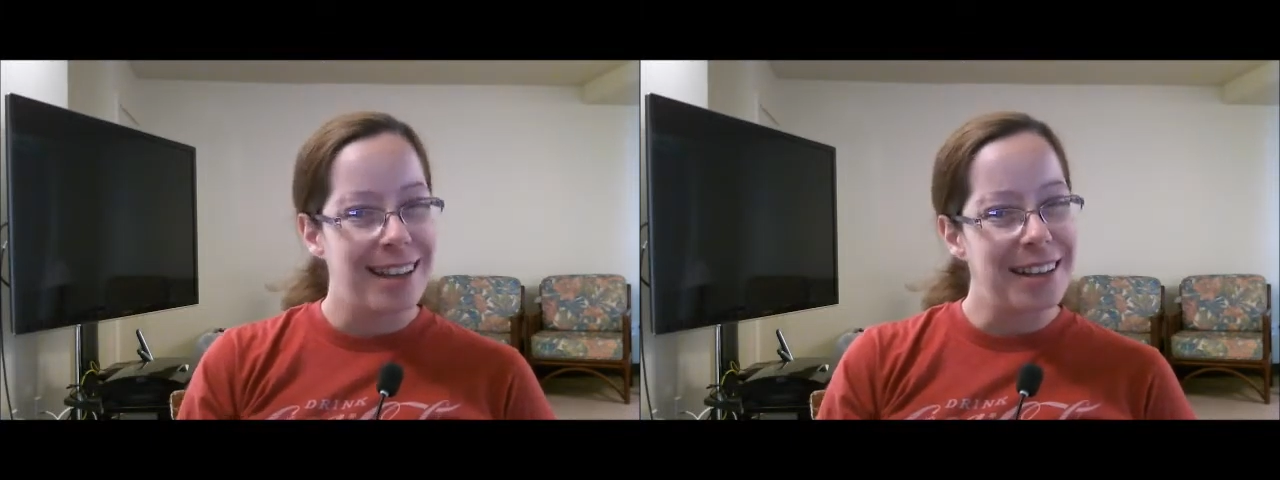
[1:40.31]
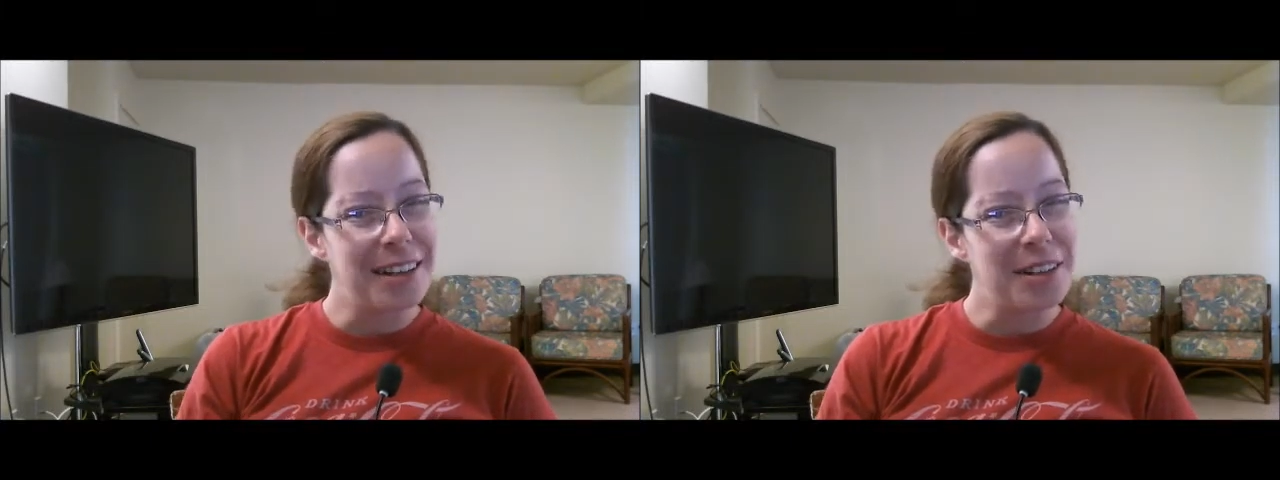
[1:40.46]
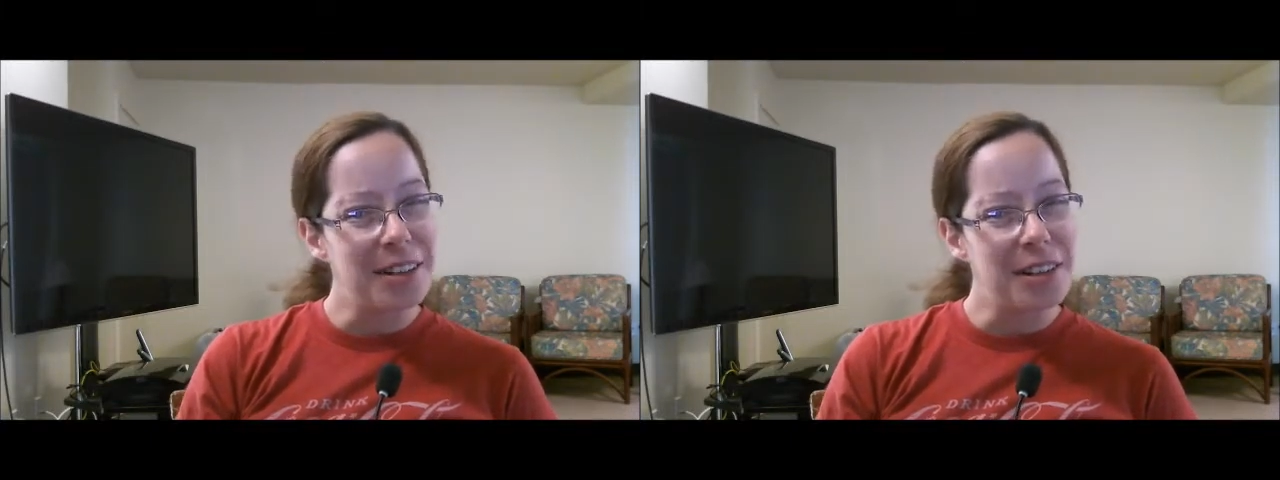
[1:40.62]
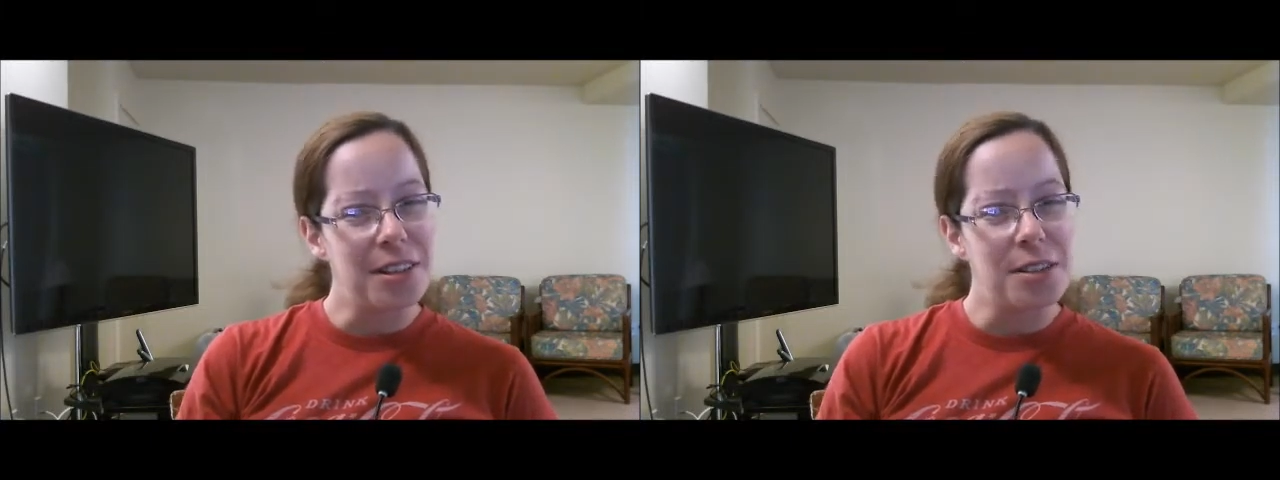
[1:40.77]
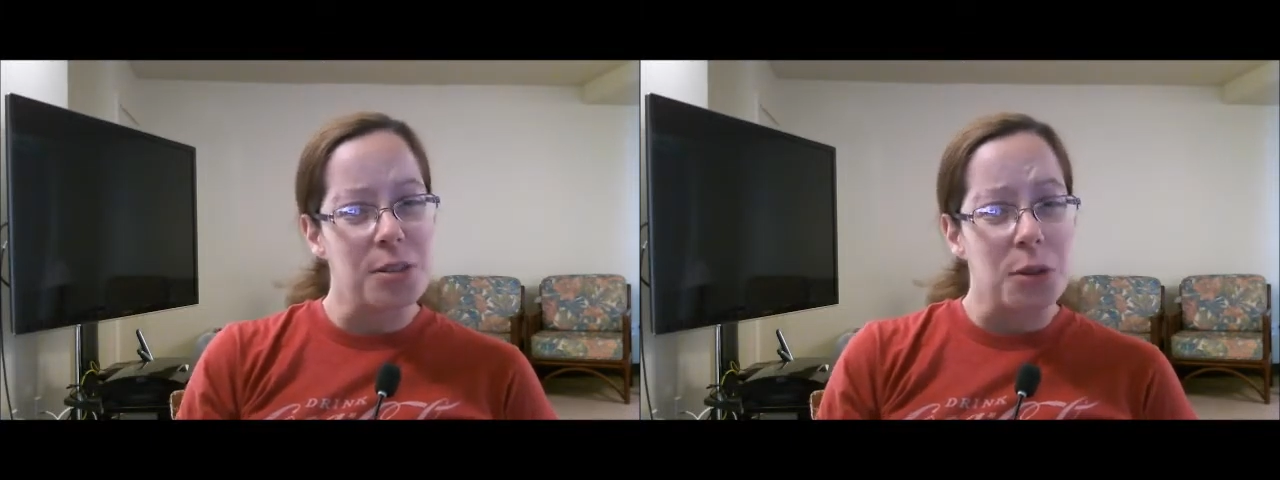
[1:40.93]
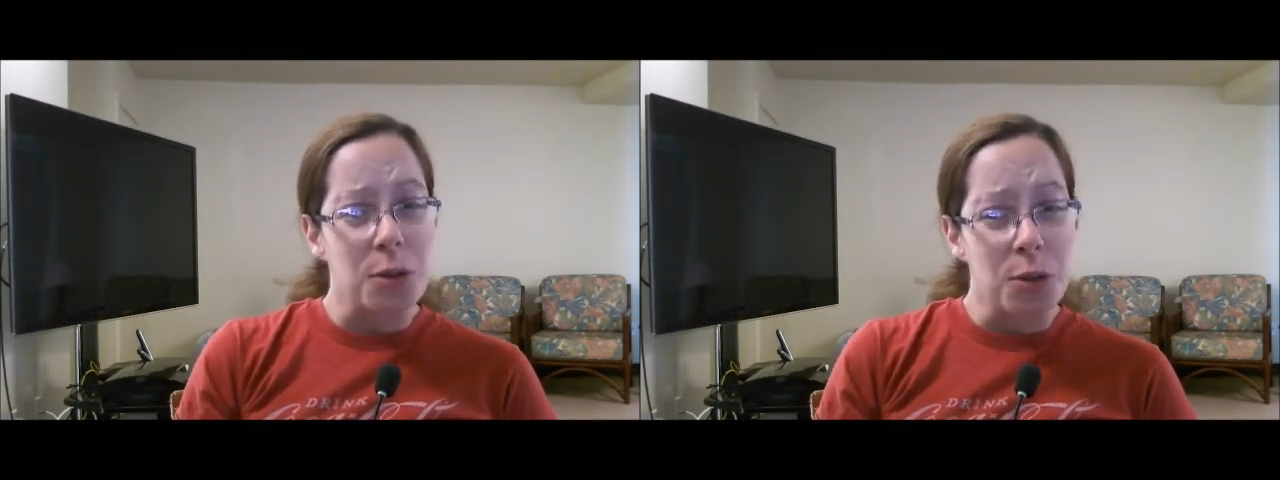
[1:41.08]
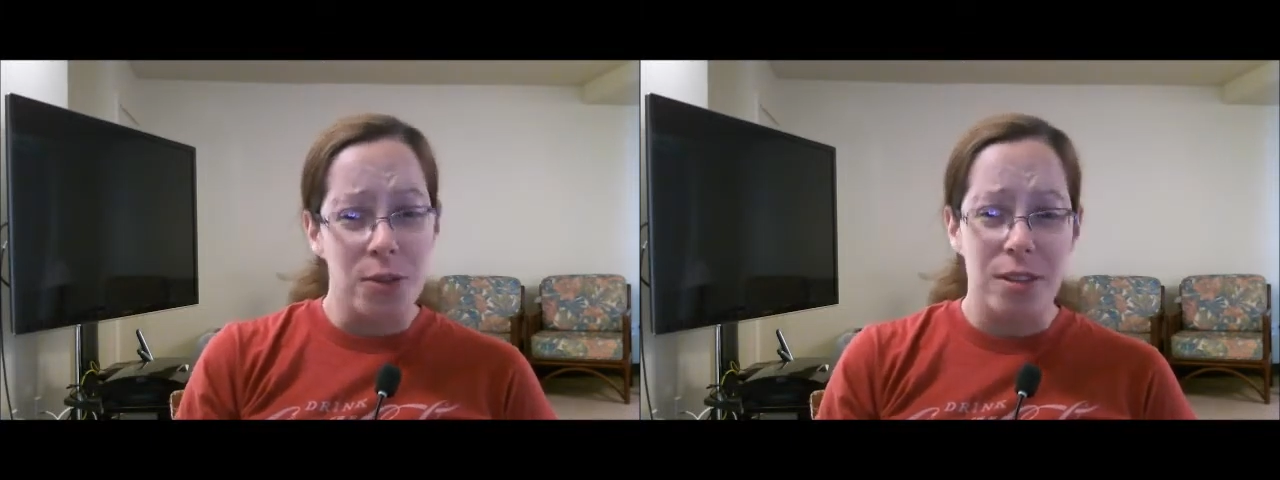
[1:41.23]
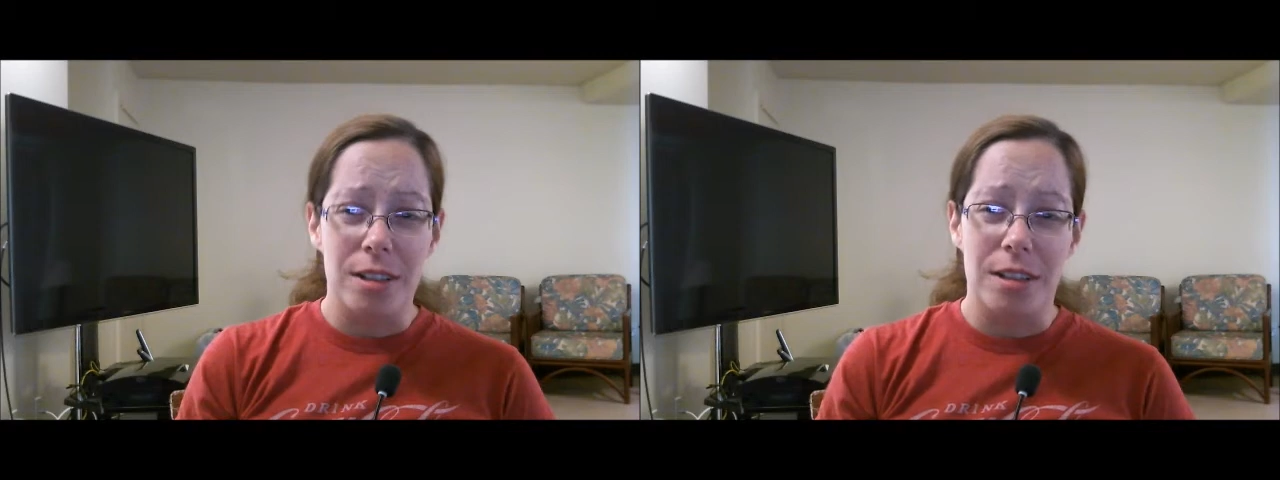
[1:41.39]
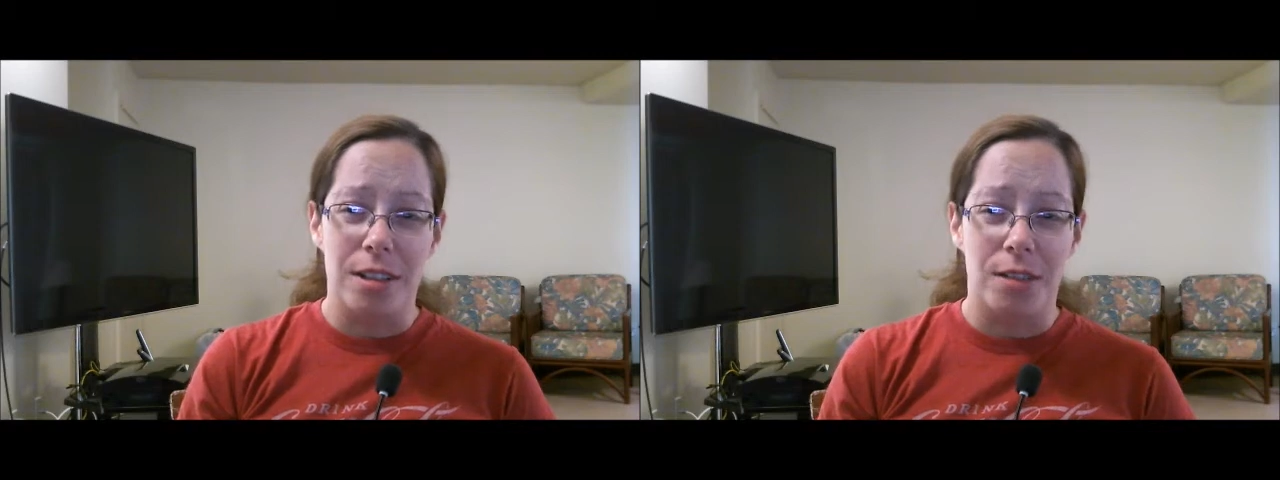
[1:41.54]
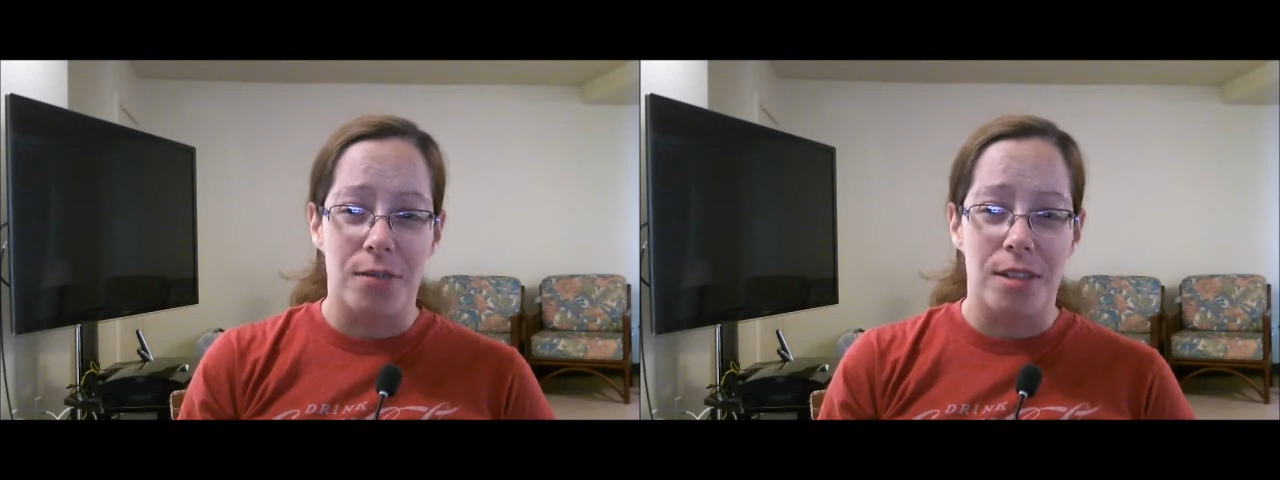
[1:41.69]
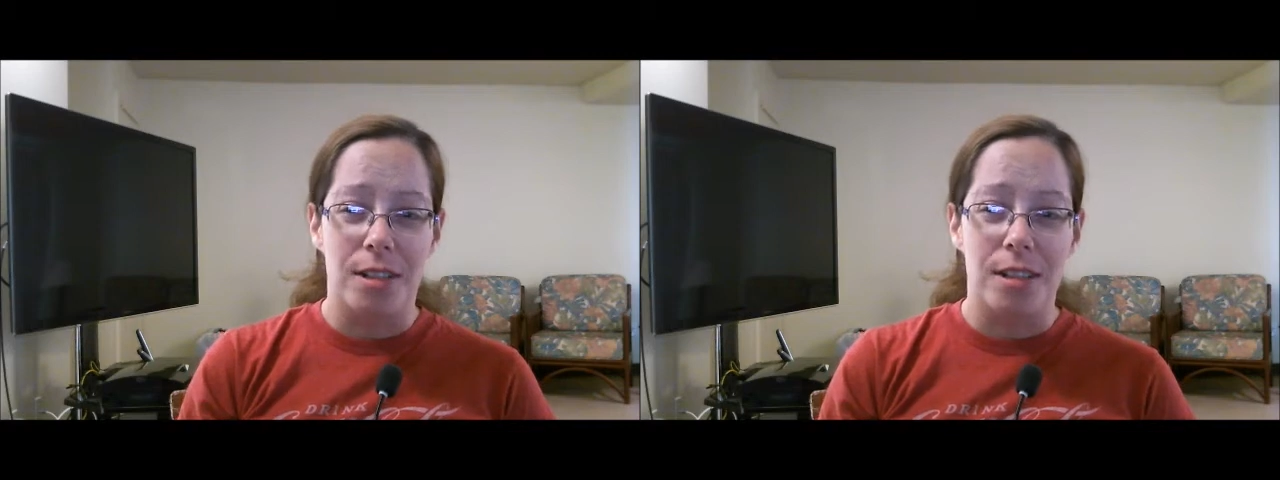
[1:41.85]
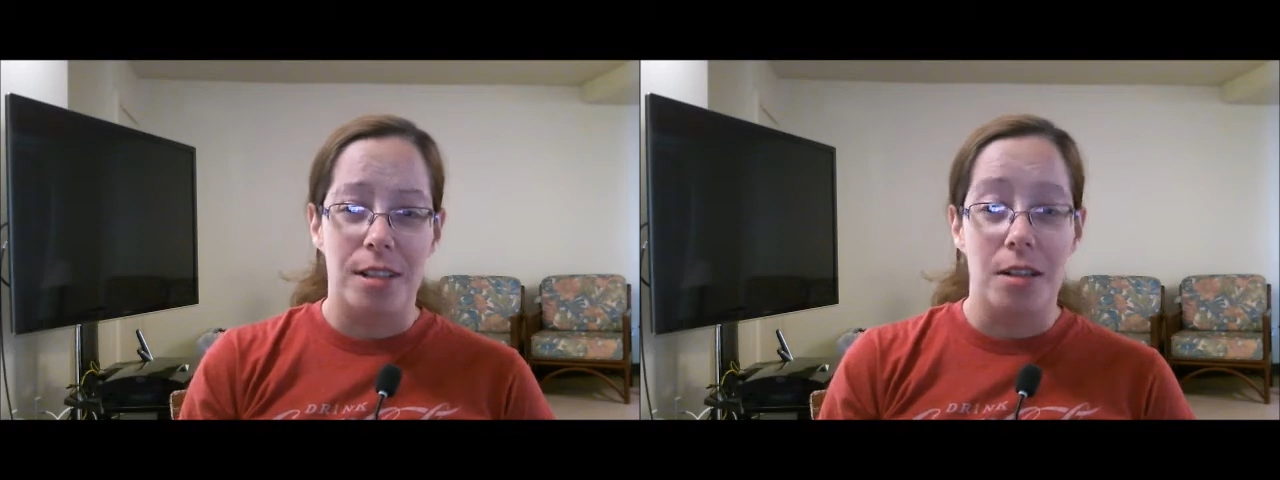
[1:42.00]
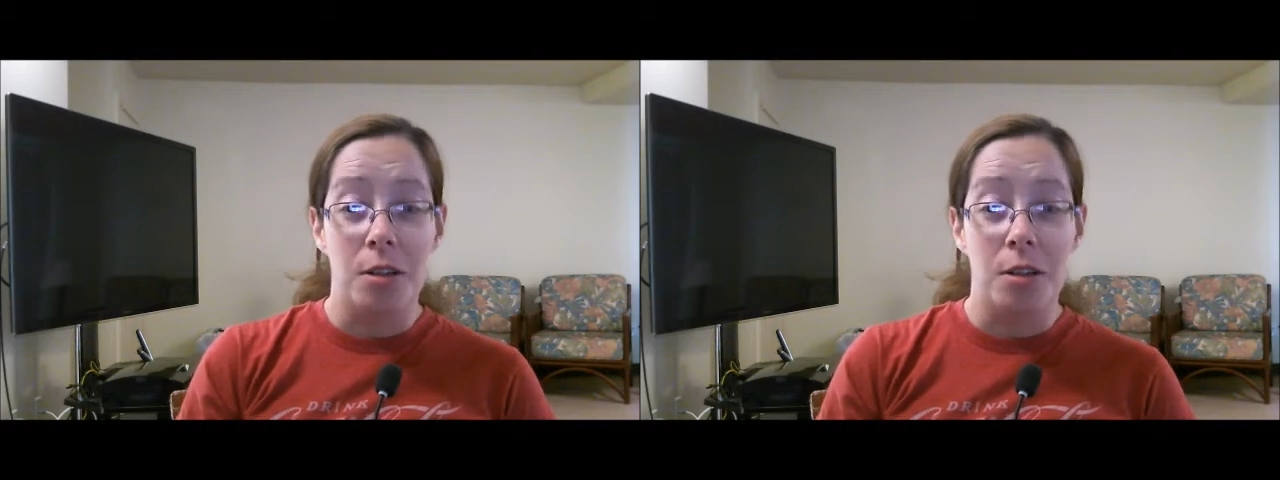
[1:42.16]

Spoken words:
I don't know if that's overly comforting.